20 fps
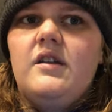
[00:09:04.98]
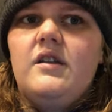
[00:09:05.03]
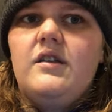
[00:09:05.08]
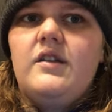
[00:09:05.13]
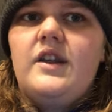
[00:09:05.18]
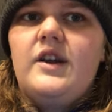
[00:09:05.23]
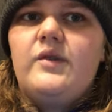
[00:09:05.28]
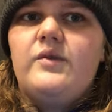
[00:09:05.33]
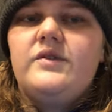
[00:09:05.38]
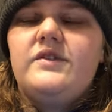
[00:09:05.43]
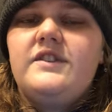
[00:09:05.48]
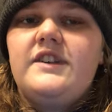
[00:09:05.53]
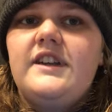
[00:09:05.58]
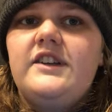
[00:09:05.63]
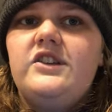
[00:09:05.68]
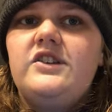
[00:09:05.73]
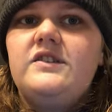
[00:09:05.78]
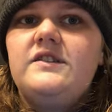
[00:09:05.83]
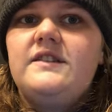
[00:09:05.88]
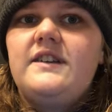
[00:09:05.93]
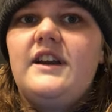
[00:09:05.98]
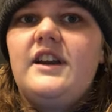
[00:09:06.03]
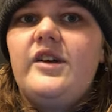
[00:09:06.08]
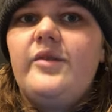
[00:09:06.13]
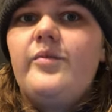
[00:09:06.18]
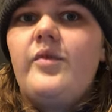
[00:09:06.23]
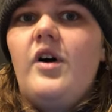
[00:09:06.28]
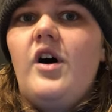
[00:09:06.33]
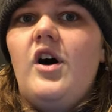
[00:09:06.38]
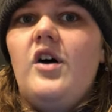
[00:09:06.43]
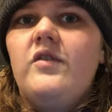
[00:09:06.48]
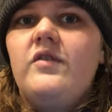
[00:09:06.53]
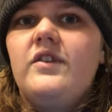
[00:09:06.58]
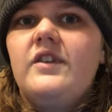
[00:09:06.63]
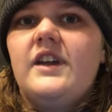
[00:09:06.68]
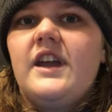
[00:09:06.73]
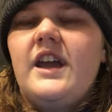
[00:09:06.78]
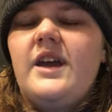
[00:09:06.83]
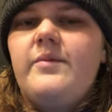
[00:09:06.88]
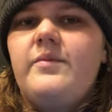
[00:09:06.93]
There were stations set up all over the
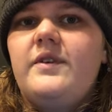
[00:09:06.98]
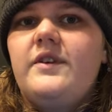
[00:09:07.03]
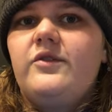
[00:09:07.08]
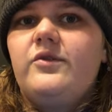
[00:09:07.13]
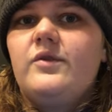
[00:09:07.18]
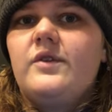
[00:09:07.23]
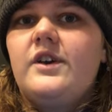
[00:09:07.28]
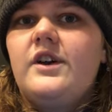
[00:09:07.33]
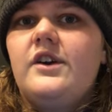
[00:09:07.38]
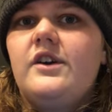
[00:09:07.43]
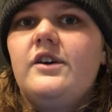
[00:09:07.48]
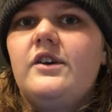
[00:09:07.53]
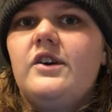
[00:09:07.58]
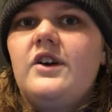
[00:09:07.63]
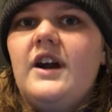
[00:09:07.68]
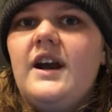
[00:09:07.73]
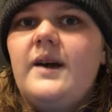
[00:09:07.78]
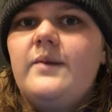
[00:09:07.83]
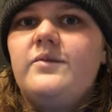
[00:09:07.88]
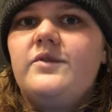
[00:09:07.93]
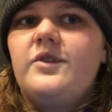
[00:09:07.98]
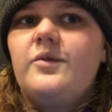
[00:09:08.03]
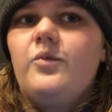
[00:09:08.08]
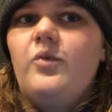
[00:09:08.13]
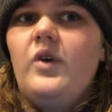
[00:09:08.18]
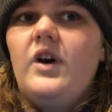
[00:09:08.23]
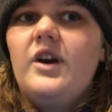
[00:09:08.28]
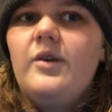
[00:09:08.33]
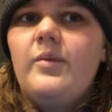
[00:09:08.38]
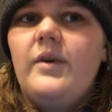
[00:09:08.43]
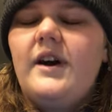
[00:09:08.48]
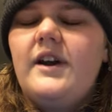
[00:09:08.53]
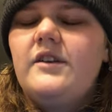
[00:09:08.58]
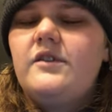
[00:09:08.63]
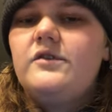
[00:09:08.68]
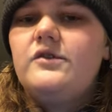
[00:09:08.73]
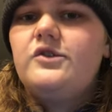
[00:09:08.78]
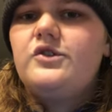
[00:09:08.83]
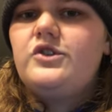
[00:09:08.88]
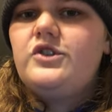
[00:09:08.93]
campus where you could grab some water
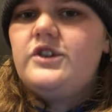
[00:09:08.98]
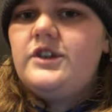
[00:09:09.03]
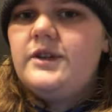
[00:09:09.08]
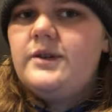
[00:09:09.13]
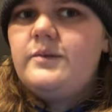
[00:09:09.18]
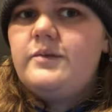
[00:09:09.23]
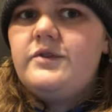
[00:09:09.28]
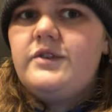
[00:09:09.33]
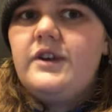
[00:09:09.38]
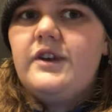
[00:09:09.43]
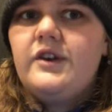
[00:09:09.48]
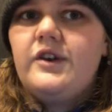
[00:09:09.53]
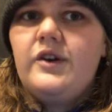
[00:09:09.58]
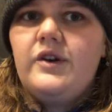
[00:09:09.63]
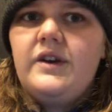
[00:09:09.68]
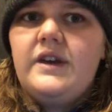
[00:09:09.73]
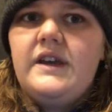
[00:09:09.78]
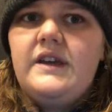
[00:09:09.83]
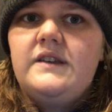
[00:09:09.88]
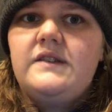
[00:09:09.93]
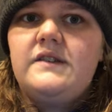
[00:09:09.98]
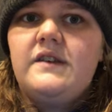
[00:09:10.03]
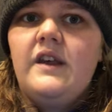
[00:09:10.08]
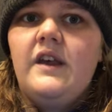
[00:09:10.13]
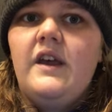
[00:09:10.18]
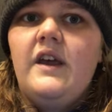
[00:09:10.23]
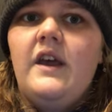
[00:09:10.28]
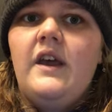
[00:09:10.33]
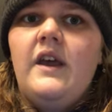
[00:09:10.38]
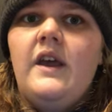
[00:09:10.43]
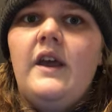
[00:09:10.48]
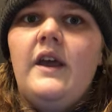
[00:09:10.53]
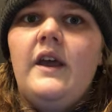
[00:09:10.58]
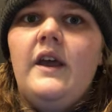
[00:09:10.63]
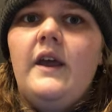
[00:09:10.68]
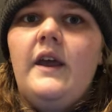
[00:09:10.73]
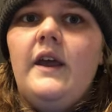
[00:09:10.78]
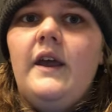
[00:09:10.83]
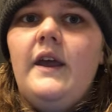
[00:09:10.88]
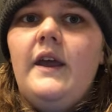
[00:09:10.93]
bottles, chips, and cookies.
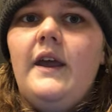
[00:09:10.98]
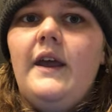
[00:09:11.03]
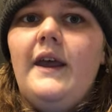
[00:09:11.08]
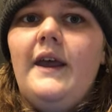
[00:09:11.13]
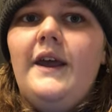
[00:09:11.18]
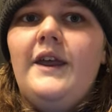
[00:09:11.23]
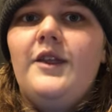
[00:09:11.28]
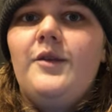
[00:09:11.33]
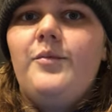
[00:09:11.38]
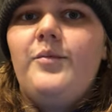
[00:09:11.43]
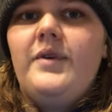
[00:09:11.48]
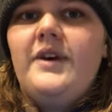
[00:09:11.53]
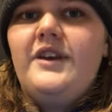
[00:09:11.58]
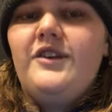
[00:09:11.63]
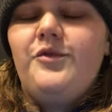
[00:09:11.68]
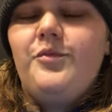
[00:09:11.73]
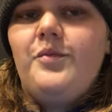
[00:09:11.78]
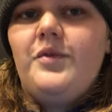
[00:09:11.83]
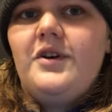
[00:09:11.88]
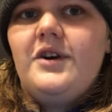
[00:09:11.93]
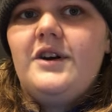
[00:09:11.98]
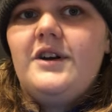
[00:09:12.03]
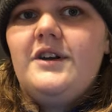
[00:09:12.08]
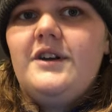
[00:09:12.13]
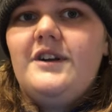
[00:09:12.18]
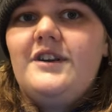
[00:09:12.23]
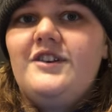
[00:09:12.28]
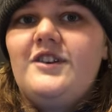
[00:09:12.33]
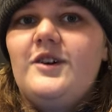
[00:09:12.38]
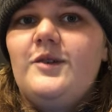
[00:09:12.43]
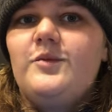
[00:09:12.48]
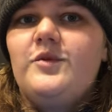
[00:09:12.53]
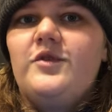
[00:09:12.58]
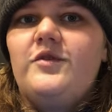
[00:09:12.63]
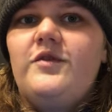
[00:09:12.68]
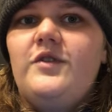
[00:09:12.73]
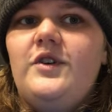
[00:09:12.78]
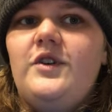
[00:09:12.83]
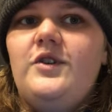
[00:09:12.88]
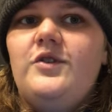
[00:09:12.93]
And the best part in terms of
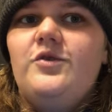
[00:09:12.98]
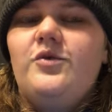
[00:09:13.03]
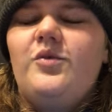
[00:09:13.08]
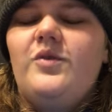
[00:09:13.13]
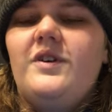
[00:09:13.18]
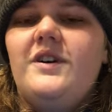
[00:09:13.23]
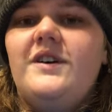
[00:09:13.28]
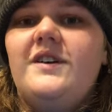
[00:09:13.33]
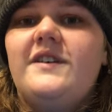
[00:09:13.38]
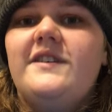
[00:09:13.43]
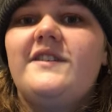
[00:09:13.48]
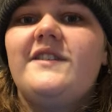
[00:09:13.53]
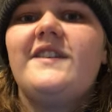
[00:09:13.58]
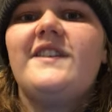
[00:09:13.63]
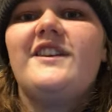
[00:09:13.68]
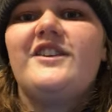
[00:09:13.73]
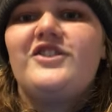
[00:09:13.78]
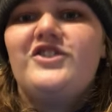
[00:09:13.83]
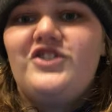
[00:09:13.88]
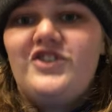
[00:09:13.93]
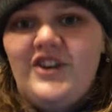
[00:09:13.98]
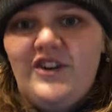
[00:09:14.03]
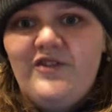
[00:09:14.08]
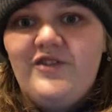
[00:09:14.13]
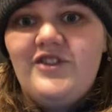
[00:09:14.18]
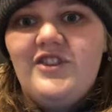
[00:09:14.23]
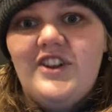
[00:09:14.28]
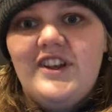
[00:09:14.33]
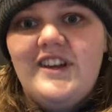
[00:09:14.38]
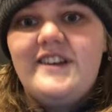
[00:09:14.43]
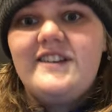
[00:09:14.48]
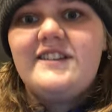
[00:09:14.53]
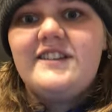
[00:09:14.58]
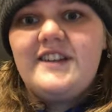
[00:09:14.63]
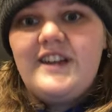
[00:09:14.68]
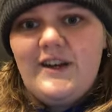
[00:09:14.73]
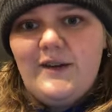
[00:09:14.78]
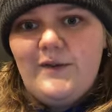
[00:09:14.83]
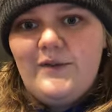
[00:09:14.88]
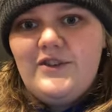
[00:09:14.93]
food was the Chick fil A
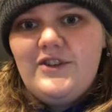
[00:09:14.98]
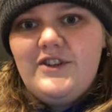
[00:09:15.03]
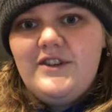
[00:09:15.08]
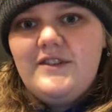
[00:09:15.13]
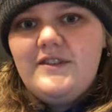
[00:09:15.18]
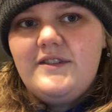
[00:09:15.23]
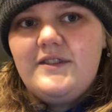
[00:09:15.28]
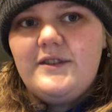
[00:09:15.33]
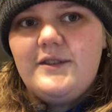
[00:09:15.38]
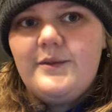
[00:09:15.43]
sandwiches.